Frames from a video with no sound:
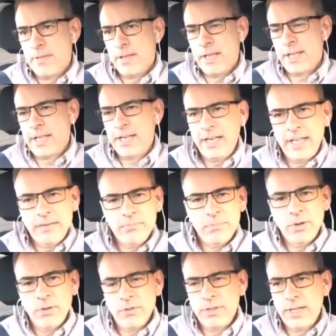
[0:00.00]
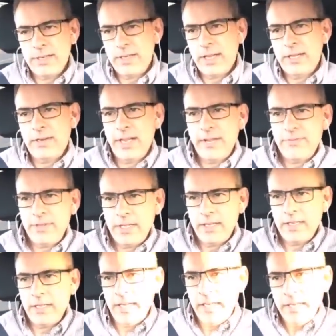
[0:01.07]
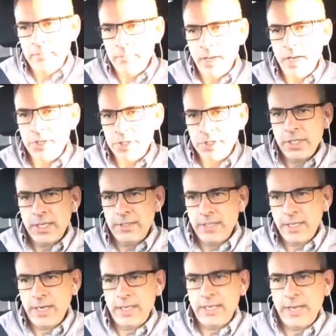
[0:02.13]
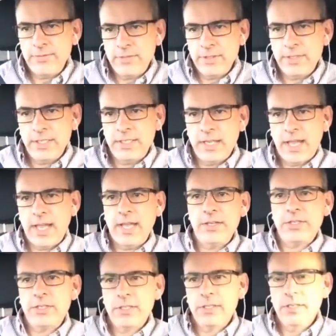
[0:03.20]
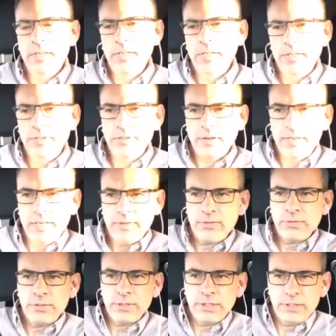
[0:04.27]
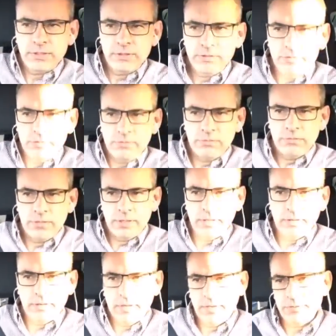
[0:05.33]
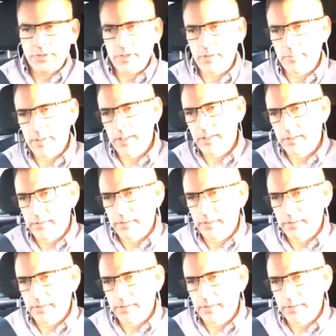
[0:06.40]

kind of had both. I'd have the enmeshed, and then I'd have the detached. And so I never really knew whether I was going to be,